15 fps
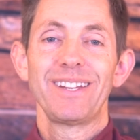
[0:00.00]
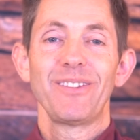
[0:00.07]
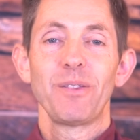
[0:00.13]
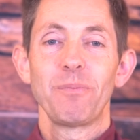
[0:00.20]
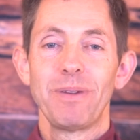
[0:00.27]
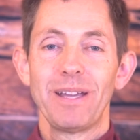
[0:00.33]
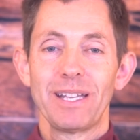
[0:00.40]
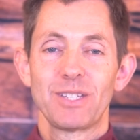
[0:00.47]
the
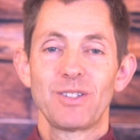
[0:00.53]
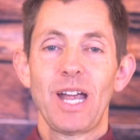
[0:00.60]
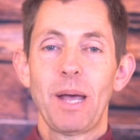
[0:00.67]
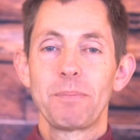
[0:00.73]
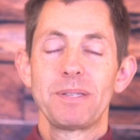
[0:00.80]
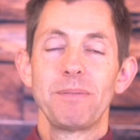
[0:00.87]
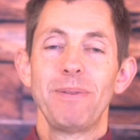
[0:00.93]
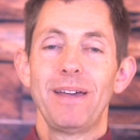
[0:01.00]
biggest
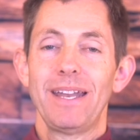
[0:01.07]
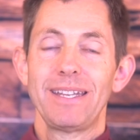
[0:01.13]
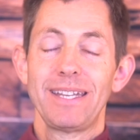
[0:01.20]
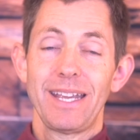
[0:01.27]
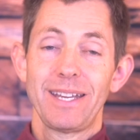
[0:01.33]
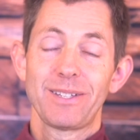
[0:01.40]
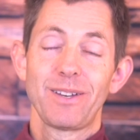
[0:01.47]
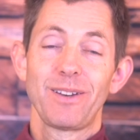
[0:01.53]
traps in
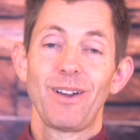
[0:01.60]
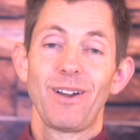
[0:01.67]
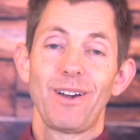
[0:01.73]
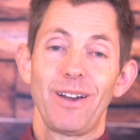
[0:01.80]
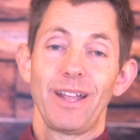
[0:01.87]
meditation are,